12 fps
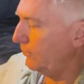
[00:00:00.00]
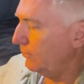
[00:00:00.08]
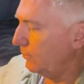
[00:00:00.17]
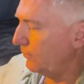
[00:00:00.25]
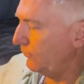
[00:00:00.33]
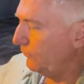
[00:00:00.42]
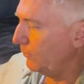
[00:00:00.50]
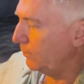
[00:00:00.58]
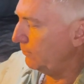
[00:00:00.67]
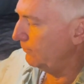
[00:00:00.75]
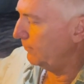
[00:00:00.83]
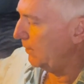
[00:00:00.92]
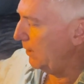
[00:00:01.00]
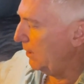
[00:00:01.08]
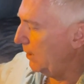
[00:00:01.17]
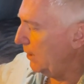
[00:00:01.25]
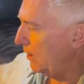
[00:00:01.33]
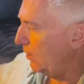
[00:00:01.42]
like this one,
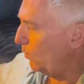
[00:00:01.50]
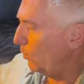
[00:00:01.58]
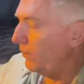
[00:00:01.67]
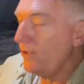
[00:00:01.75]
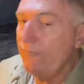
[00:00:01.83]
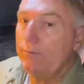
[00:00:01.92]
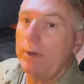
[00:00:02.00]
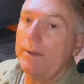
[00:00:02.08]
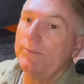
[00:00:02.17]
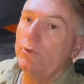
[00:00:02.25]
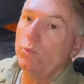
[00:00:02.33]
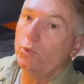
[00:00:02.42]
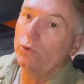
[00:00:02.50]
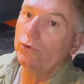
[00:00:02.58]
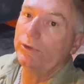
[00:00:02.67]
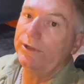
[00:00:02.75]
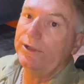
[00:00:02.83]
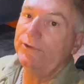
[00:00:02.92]
where they've plumbed the water
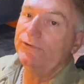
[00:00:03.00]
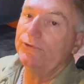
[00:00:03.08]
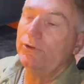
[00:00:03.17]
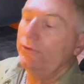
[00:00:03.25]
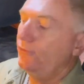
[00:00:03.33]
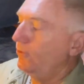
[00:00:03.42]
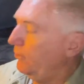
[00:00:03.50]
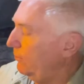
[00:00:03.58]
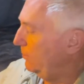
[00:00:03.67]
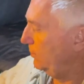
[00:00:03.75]
on the inside, so